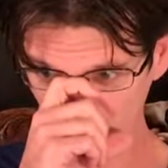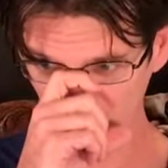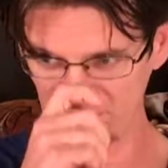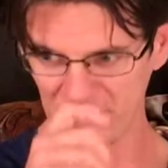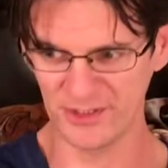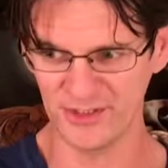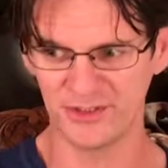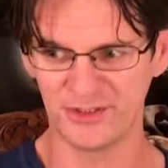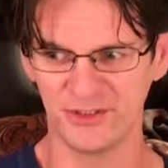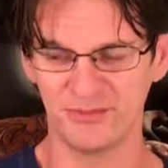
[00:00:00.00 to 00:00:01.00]
for
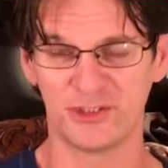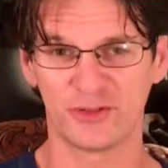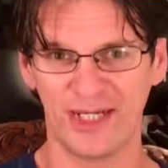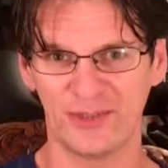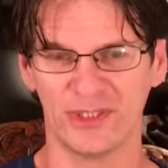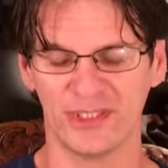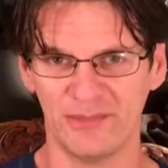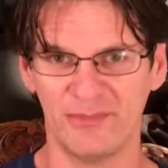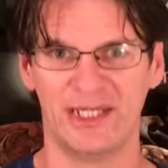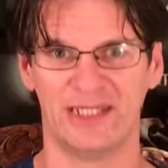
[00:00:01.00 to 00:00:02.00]
YouTube to try to
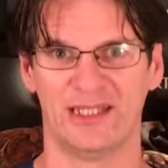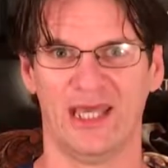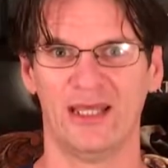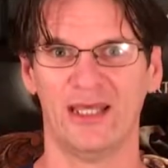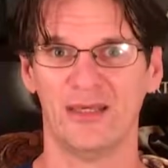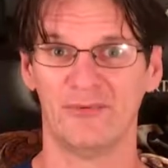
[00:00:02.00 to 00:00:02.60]
eliminate that